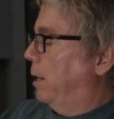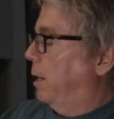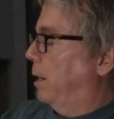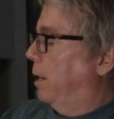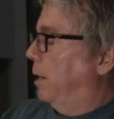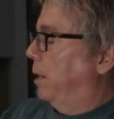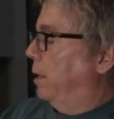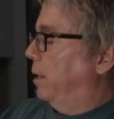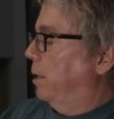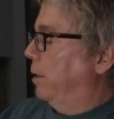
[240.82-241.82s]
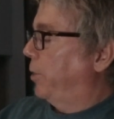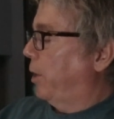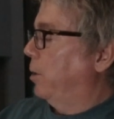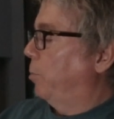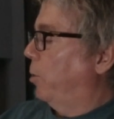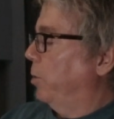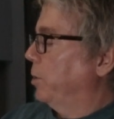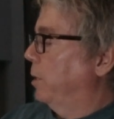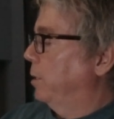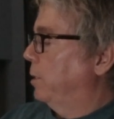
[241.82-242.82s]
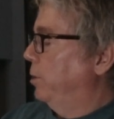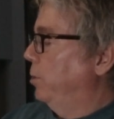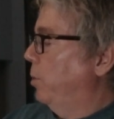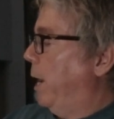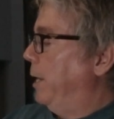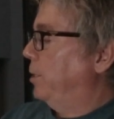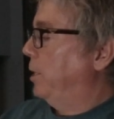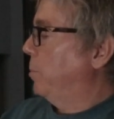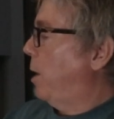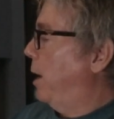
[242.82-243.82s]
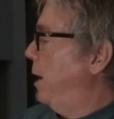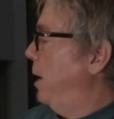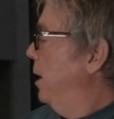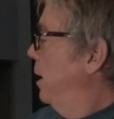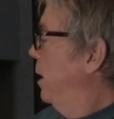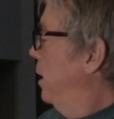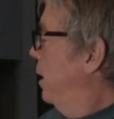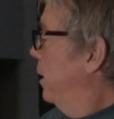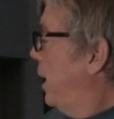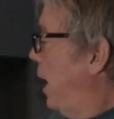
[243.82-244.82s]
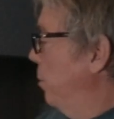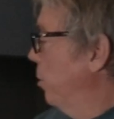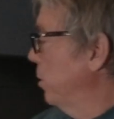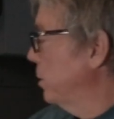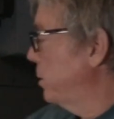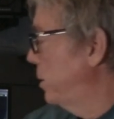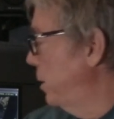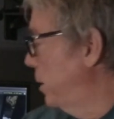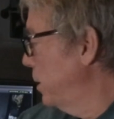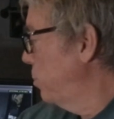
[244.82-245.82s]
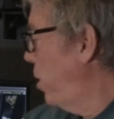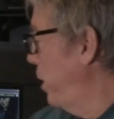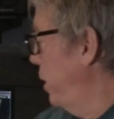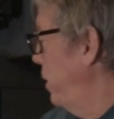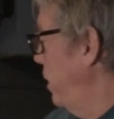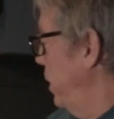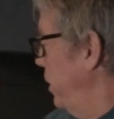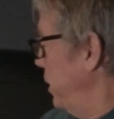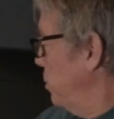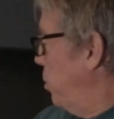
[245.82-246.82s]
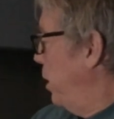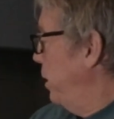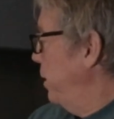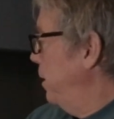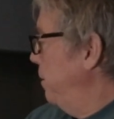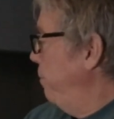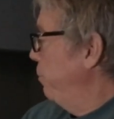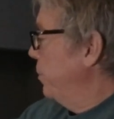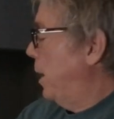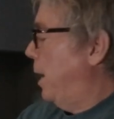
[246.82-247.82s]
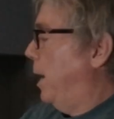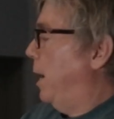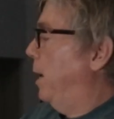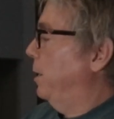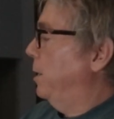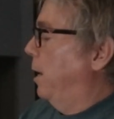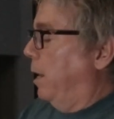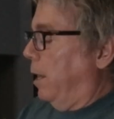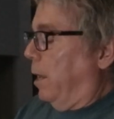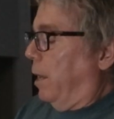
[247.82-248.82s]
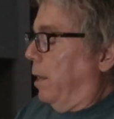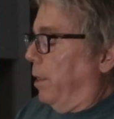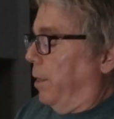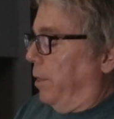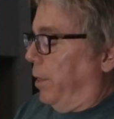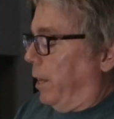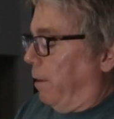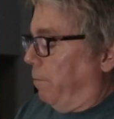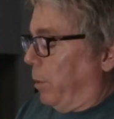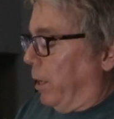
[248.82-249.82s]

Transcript: uh, Thunderbolt to HDMI cables to this monitor and this monitor. And then I've